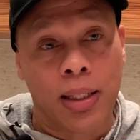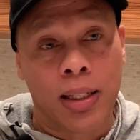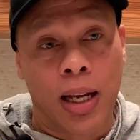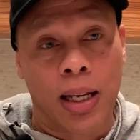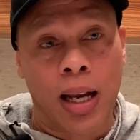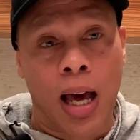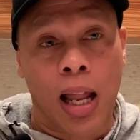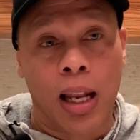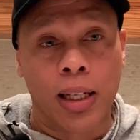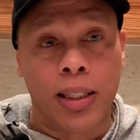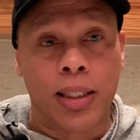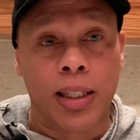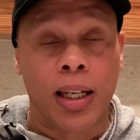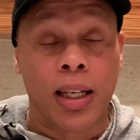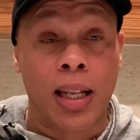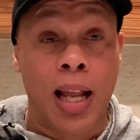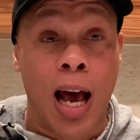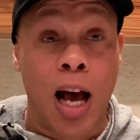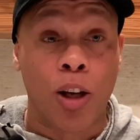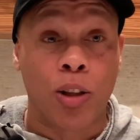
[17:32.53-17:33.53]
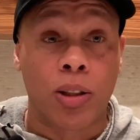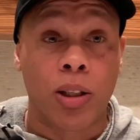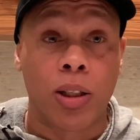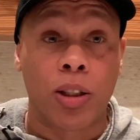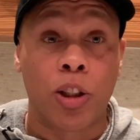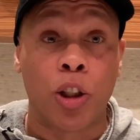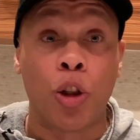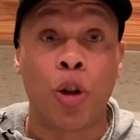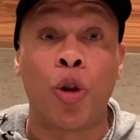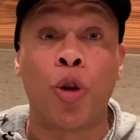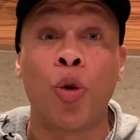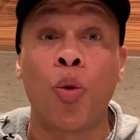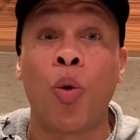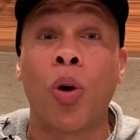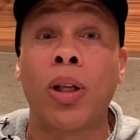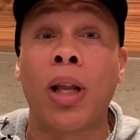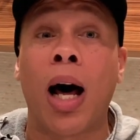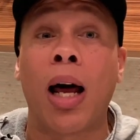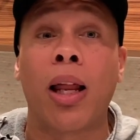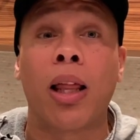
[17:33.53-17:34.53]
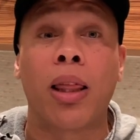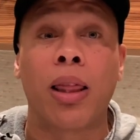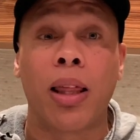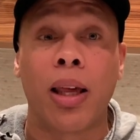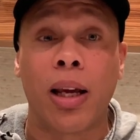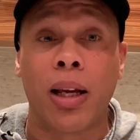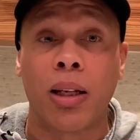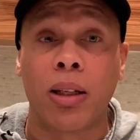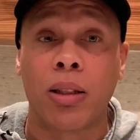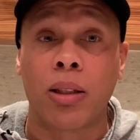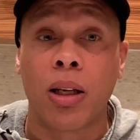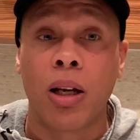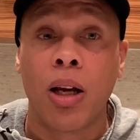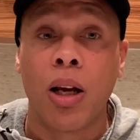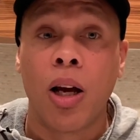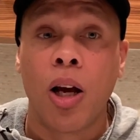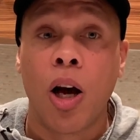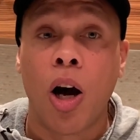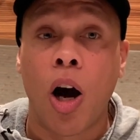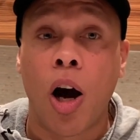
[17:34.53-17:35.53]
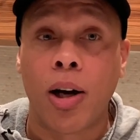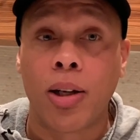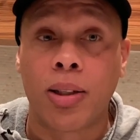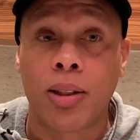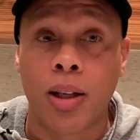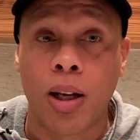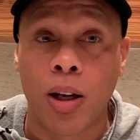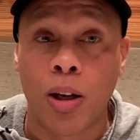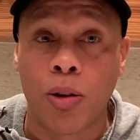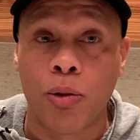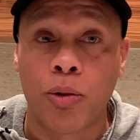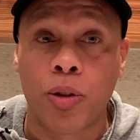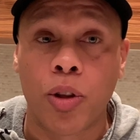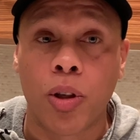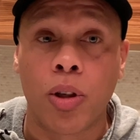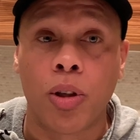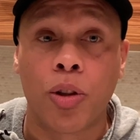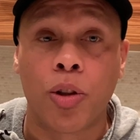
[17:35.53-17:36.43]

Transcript: Technology allows us to do a lot of things ourselves.